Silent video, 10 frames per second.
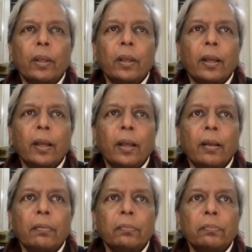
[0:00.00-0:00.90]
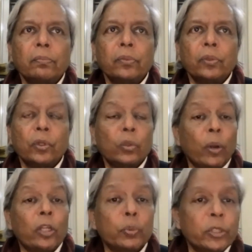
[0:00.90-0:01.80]
the
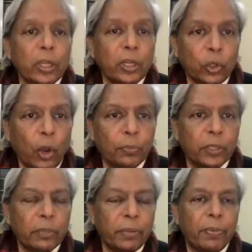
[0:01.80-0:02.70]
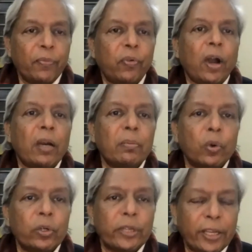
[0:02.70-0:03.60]
ones which are adopted may be far
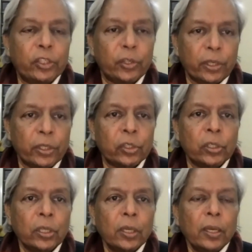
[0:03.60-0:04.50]
more dangerous